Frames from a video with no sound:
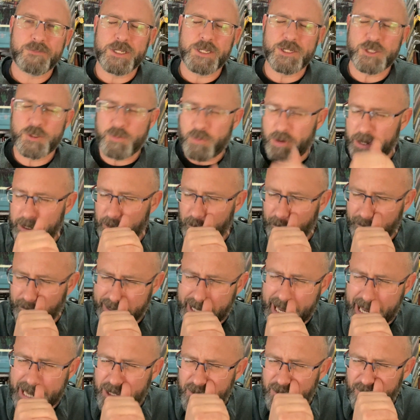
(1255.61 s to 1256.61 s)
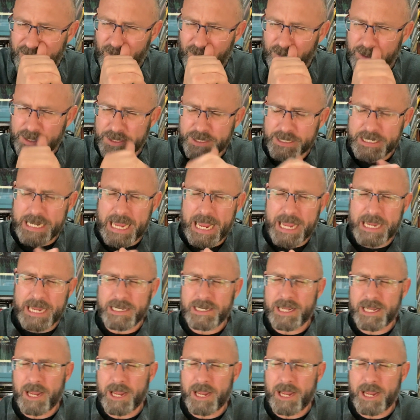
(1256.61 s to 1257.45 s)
Let's pray. Lord, thank you for this night.